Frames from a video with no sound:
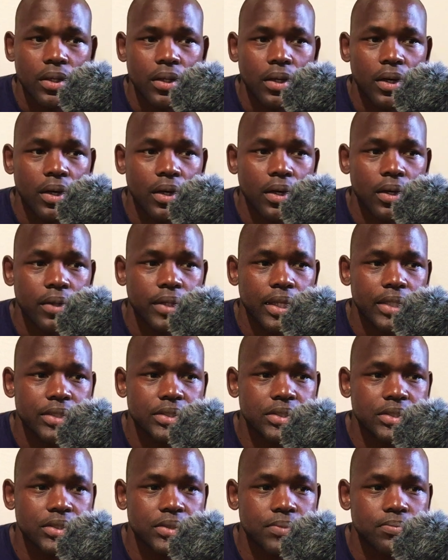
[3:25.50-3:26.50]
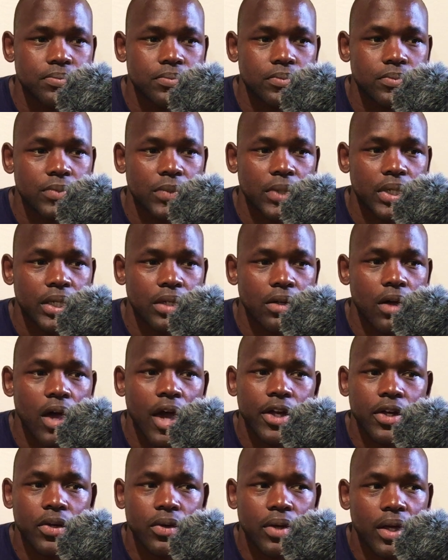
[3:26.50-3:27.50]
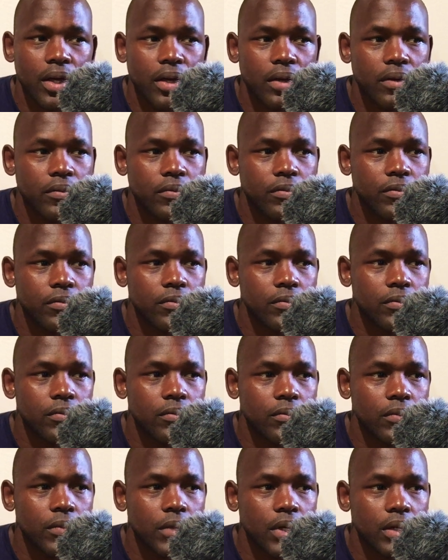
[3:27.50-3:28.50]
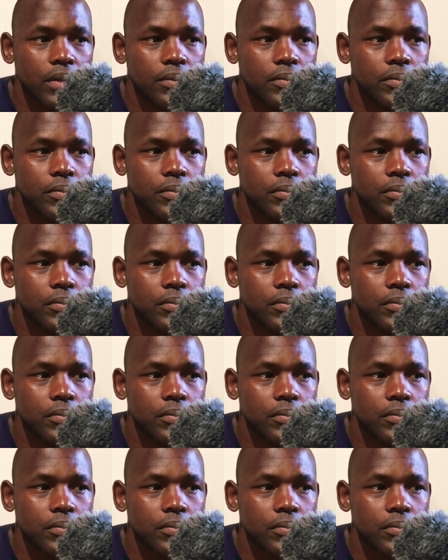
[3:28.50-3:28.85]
that's in honor of a